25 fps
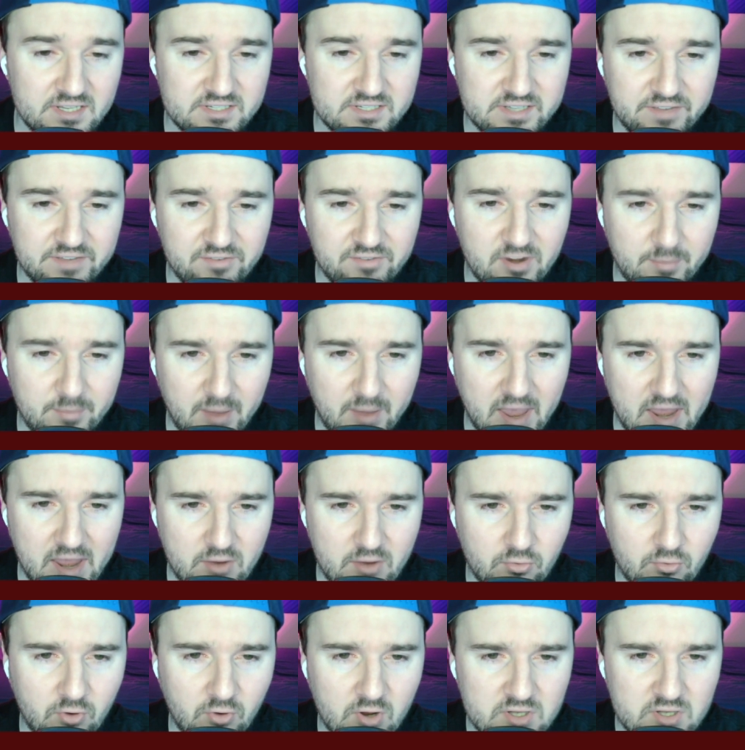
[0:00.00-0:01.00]
given up eight
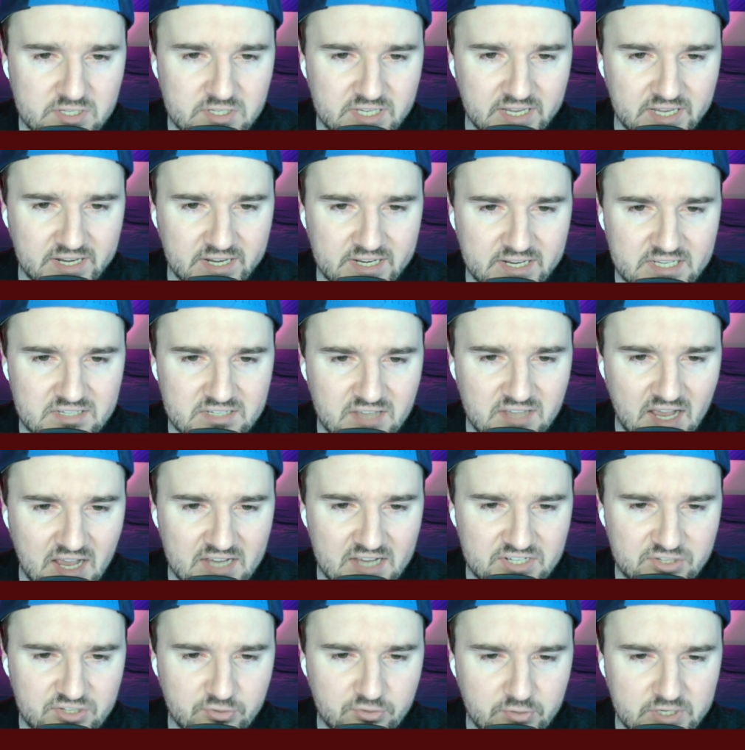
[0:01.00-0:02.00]
runs in his
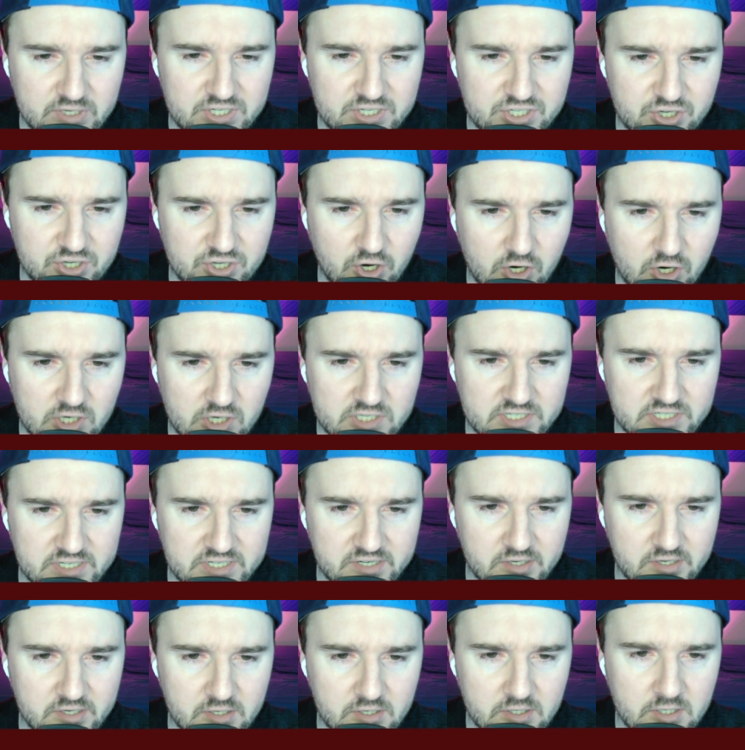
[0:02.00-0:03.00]
last three starts
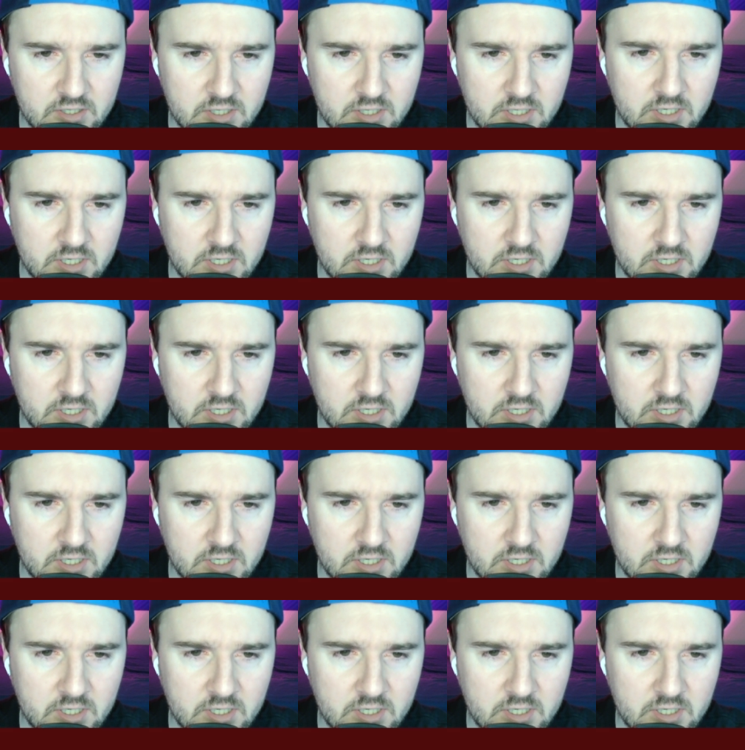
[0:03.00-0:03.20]
here.